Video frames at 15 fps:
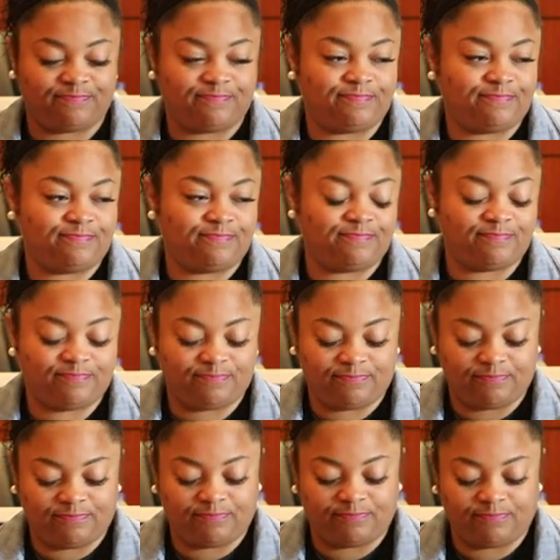
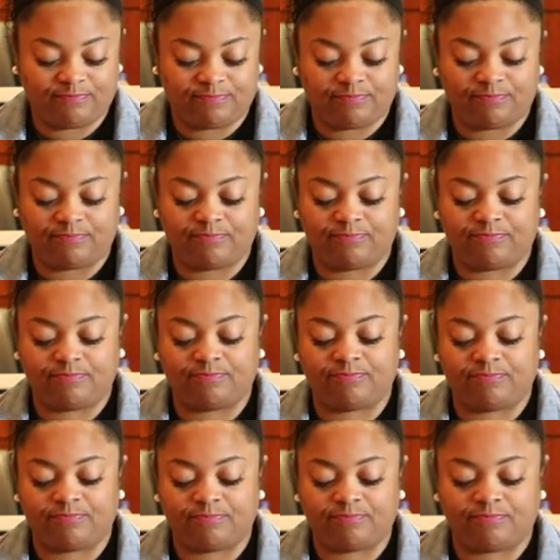
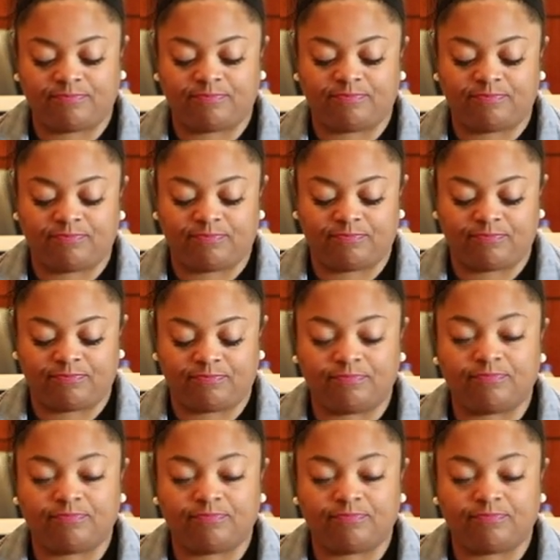(not speaking)